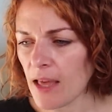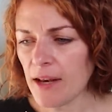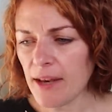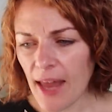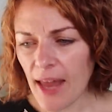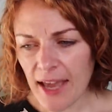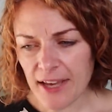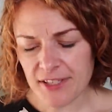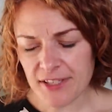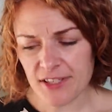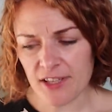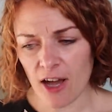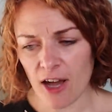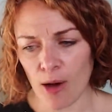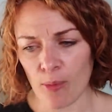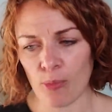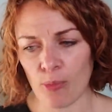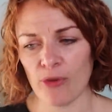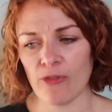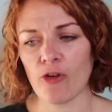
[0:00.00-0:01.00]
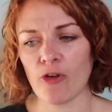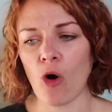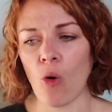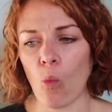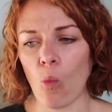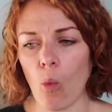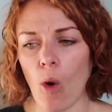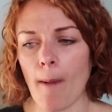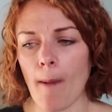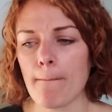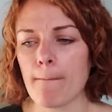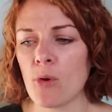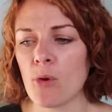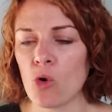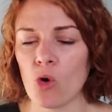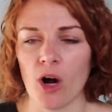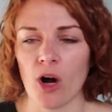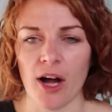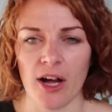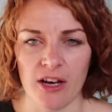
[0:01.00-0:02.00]
Next up, we've got one
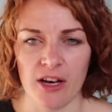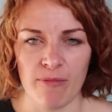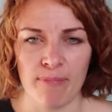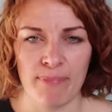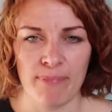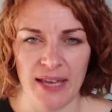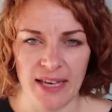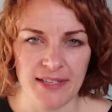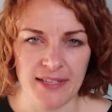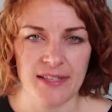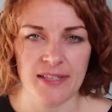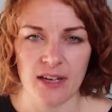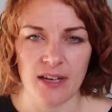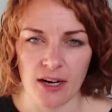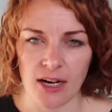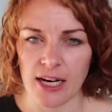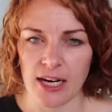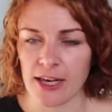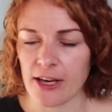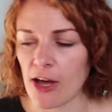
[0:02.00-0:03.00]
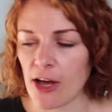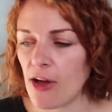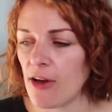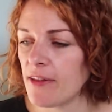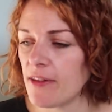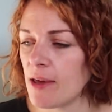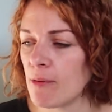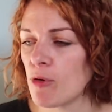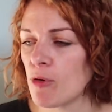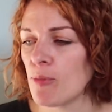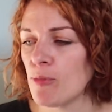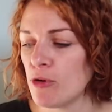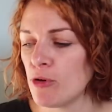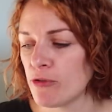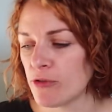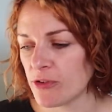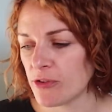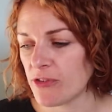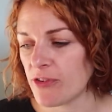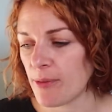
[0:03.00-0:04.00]
more kind of big snuggly coat and then we'll
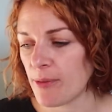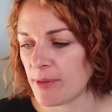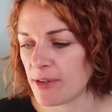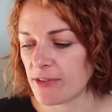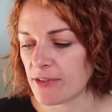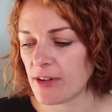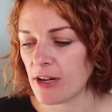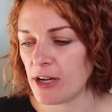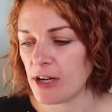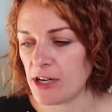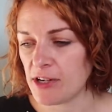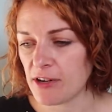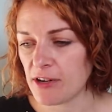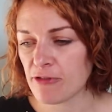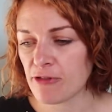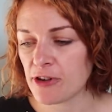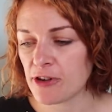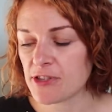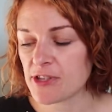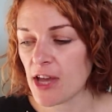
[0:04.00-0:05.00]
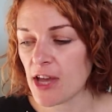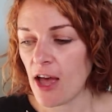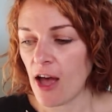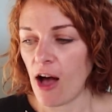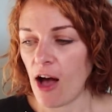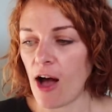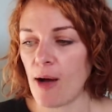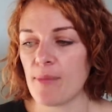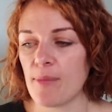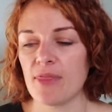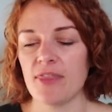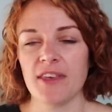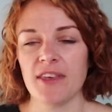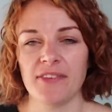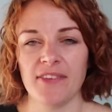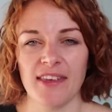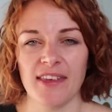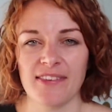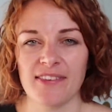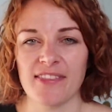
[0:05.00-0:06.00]
move on to something slightly different.
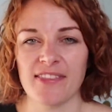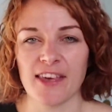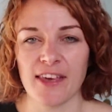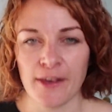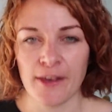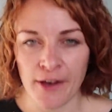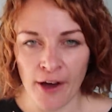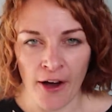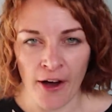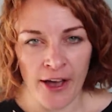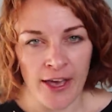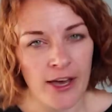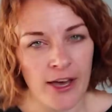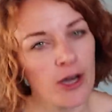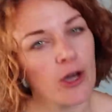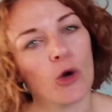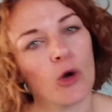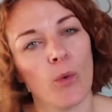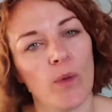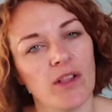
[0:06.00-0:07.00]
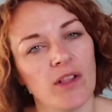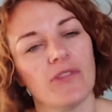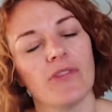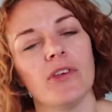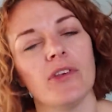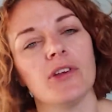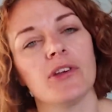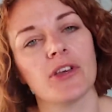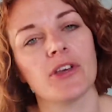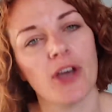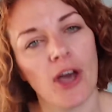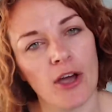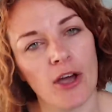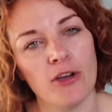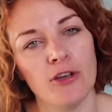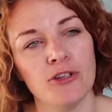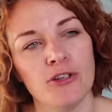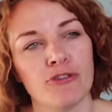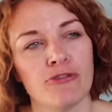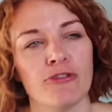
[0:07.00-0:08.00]
This is the Gaia Quilted
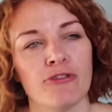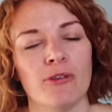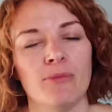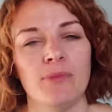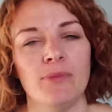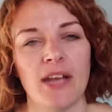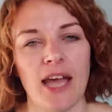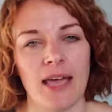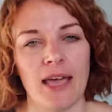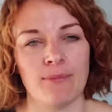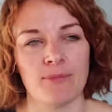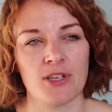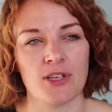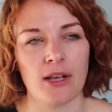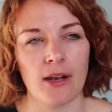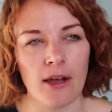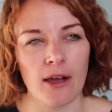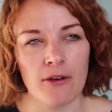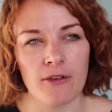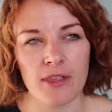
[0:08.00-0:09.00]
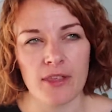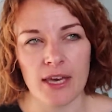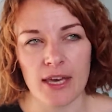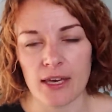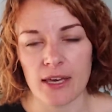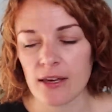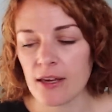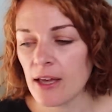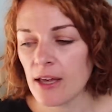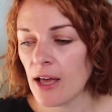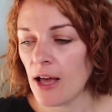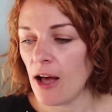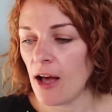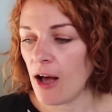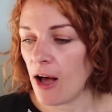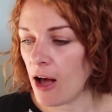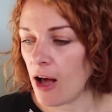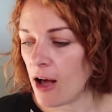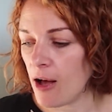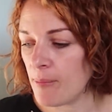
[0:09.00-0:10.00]
Coat from Named Clothing.
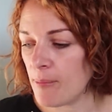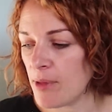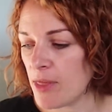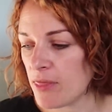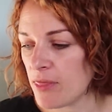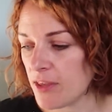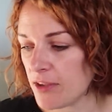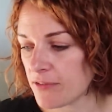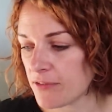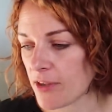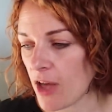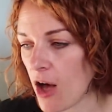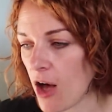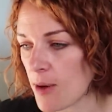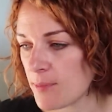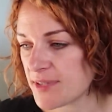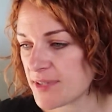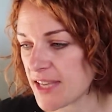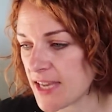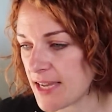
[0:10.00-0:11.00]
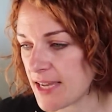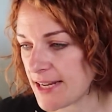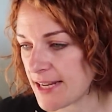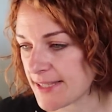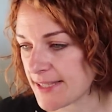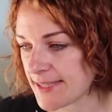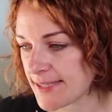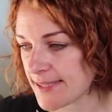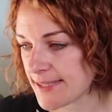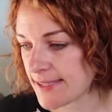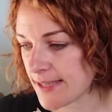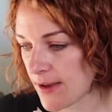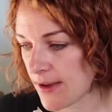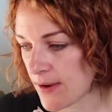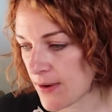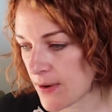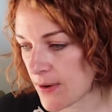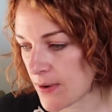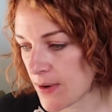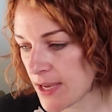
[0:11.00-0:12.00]
This comes in a
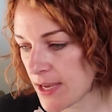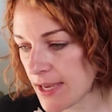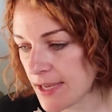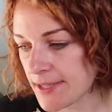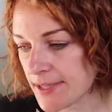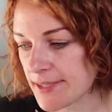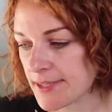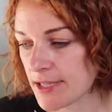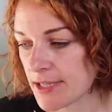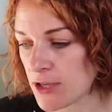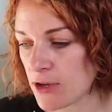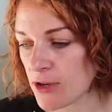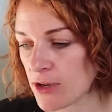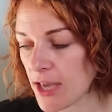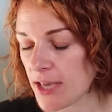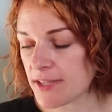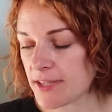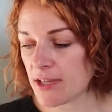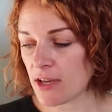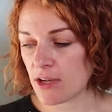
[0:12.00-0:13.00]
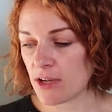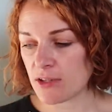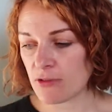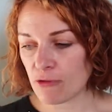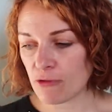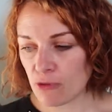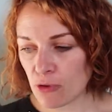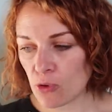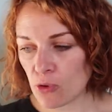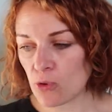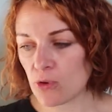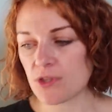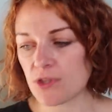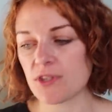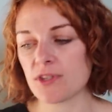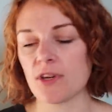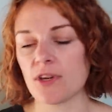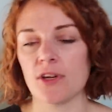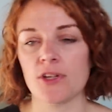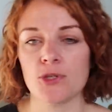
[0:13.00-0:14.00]
size, UK size 4
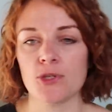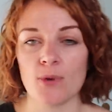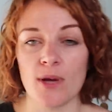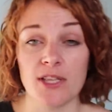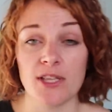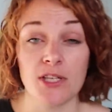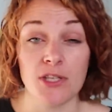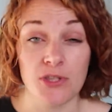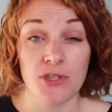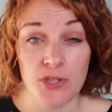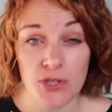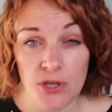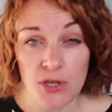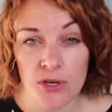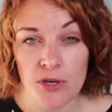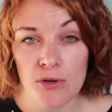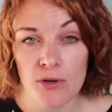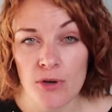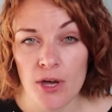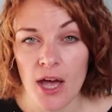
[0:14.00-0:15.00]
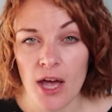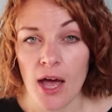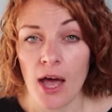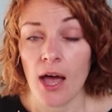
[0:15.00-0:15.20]
to size 22.